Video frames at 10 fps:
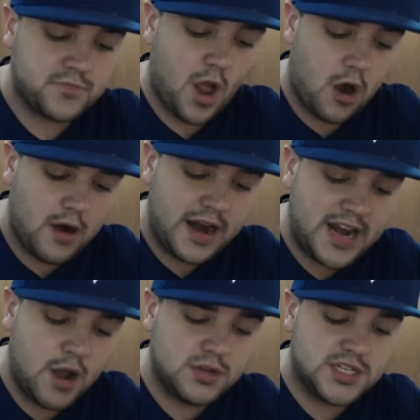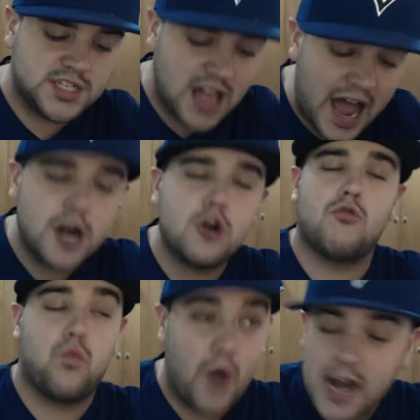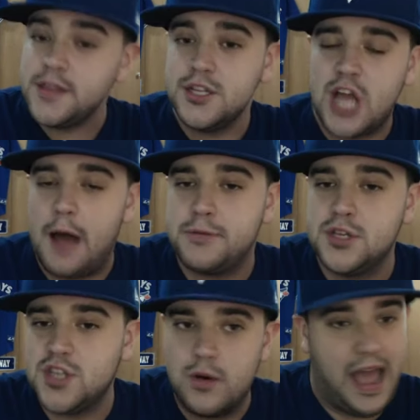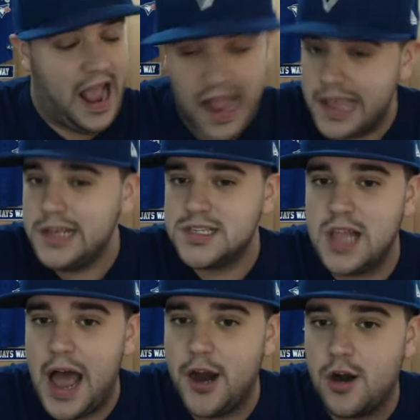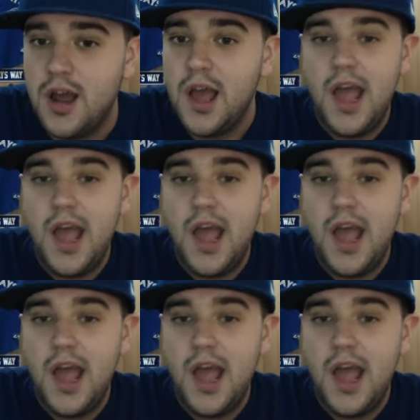All right, it was a slider right at the top of the zone, a hanging slider,